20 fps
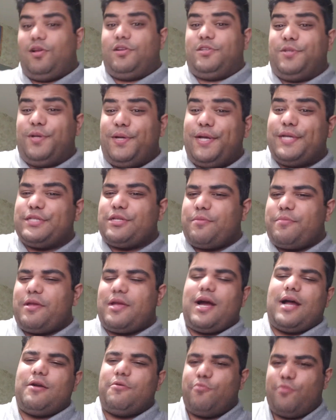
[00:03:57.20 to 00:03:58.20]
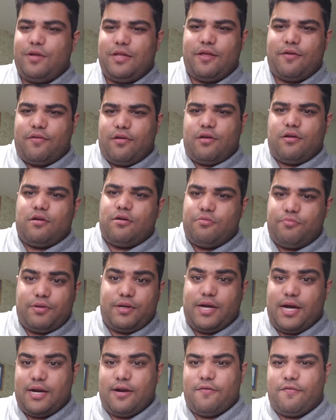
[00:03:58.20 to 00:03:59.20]
so yeah, it's gonna be kind of really gonna
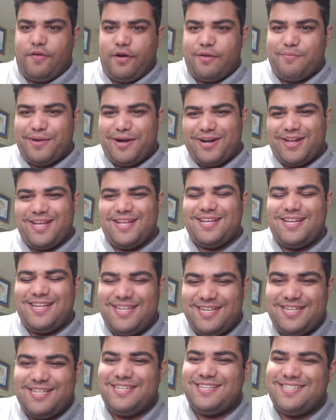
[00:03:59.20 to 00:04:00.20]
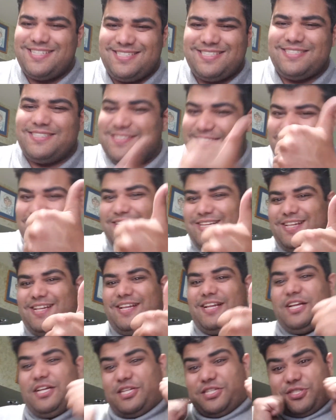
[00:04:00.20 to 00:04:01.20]
be kind of fun about it.
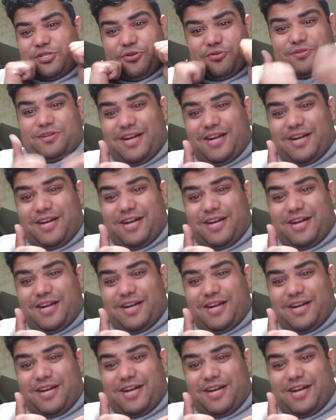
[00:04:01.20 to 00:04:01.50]
So